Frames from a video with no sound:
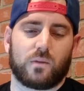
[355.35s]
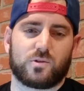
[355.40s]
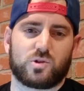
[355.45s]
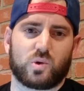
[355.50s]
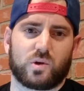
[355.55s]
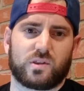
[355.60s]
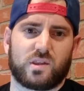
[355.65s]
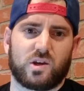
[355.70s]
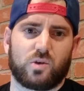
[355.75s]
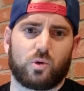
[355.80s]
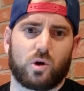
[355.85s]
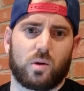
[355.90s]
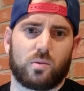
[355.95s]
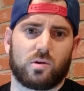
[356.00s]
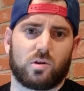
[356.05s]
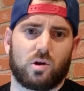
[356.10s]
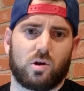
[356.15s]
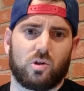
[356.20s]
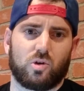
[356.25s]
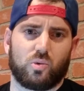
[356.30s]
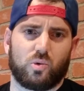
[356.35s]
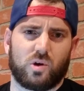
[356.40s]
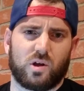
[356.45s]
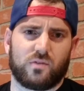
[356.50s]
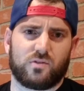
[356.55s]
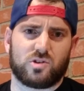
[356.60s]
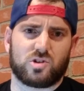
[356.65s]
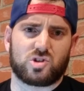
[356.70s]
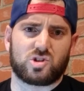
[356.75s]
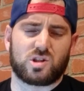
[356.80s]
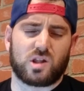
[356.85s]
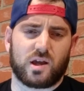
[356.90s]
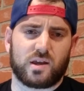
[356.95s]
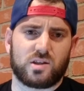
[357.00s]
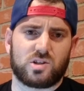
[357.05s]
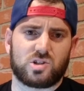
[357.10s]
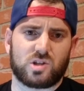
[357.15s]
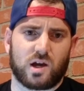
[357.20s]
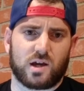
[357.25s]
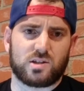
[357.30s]
So I think Robbie Lawler will have a
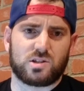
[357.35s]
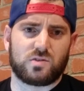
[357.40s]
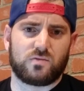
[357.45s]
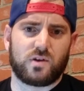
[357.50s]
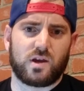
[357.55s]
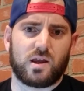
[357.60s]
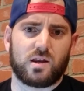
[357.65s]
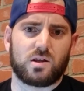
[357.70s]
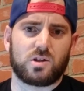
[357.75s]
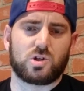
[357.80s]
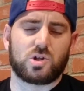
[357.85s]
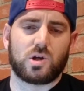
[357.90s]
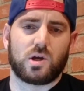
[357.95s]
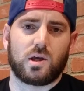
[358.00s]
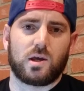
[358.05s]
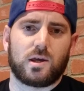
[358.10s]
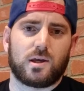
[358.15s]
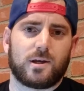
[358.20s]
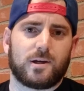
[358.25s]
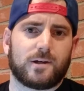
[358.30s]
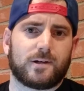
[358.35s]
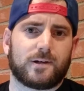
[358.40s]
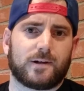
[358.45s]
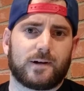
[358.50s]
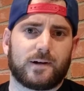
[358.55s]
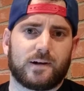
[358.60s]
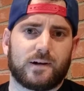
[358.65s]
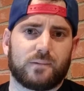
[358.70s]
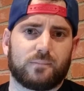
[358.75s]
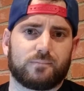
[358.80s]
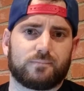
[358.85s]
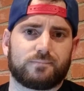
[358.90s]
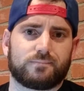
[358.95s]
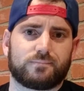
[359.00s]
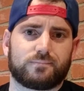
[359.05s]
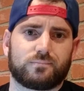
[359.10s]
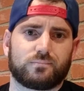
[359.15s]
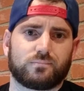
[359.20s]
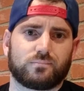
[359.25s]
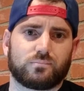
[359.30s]
slight size advantage.
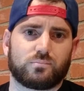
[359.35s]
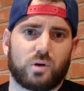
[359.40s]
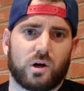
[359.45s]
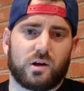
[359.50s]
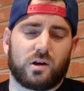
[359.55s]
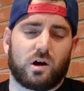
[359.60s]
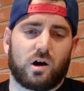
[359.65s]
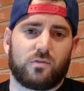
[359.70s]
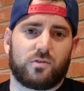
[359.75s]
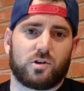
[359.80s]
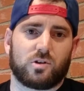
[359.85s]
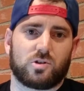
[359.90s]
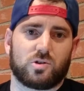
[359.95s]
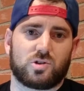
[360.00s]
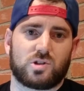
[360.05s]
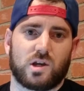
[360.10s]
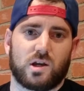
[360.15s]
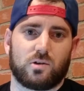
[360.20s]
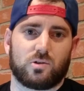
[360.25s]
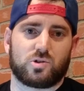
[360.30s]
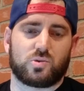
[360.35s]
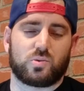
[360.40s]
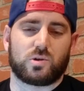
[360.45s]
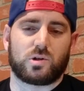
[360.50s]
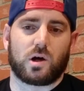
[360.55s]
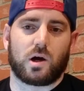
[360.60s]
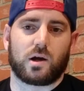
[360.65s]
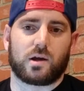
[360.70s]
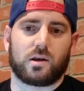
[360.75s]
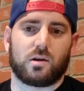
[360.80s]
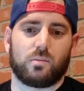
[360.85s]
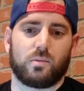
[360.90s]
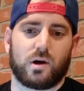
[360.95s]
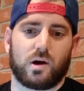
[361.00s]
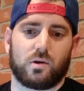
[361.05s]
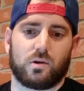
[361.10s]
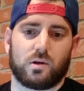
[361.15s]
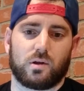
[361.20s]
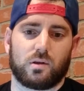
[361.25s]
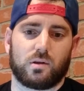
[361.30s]
But Rafael dos Anjos, we're talking
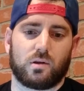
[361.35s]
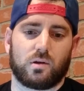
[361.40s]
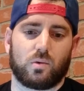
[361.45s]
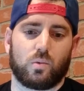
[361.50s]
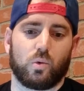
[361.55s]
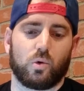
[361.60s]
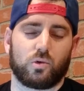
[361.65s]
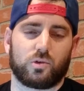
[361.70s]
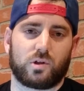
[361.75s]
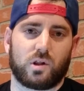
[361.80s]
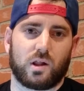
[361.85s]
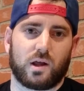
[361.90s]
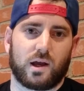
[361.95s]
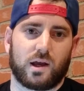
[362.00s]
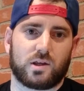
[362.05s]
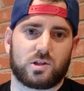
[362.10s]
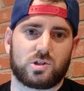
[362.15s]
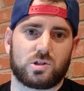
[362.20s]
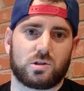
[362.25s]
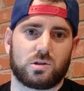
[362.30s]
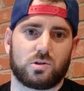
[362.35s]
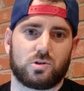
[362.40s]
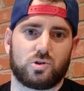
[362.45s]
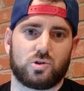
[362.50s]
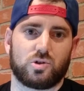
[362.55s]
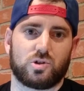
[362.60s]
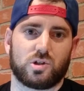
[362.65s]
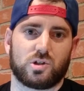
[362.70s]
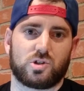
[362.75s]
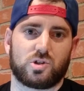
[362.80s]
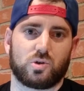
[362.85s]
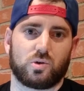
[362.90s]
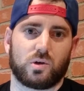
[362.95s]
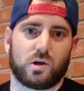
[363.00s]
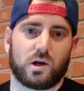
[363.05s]
about a world-class jiu-jitsu